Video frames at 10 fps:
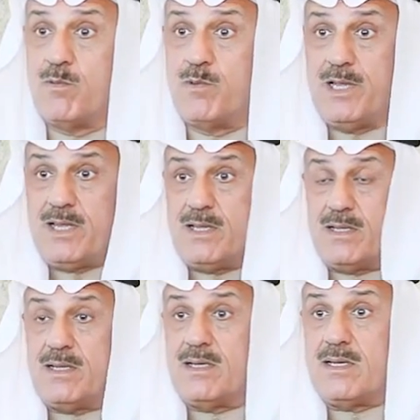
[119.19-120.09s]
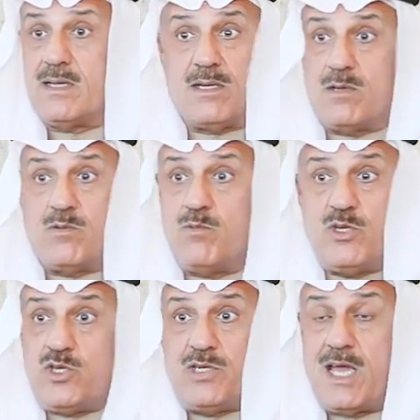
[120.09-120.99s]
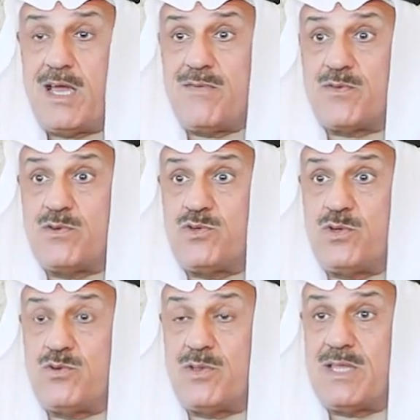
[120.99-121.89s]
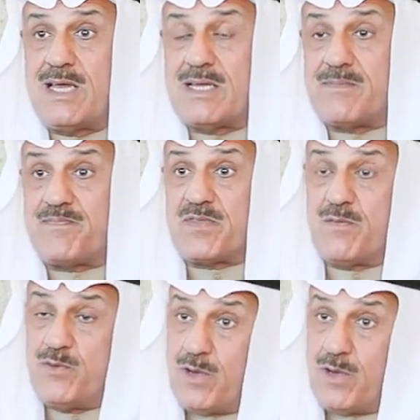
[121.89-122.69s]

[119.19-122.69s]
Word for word: We, we should have continued in that. If